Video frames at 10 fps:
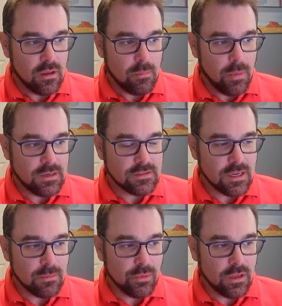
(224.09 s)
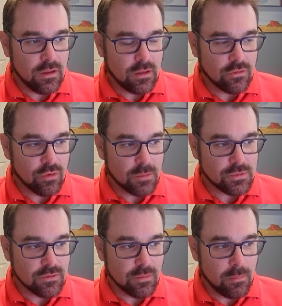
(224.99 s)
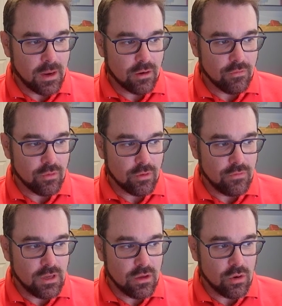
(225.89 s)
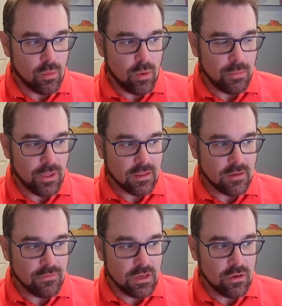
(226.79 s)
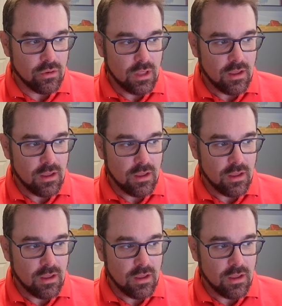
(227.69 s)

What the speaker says: by disabling interruptions from microphone and video while playing that video,